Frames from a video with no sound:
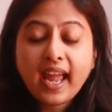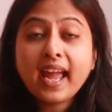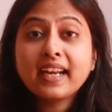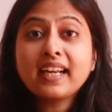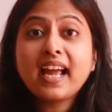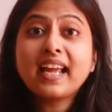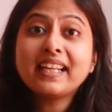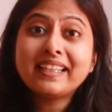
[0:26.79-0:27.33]
and
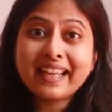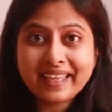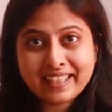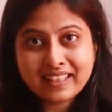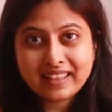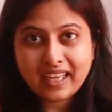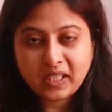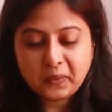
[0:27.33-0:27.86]
I like
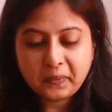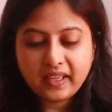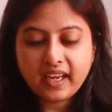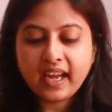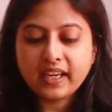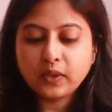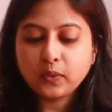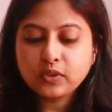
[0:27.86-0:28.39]
it that way.
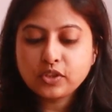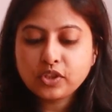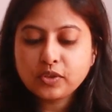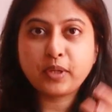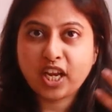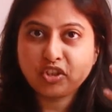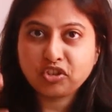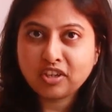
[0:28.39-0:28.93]
I don't
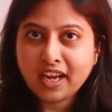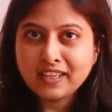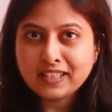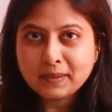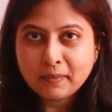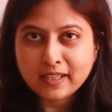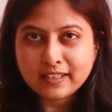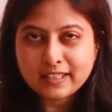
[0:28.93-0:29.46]

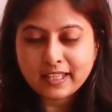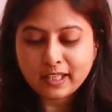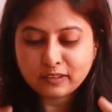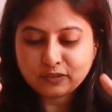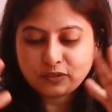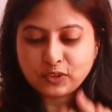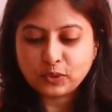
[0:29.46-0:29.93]
pressurize myself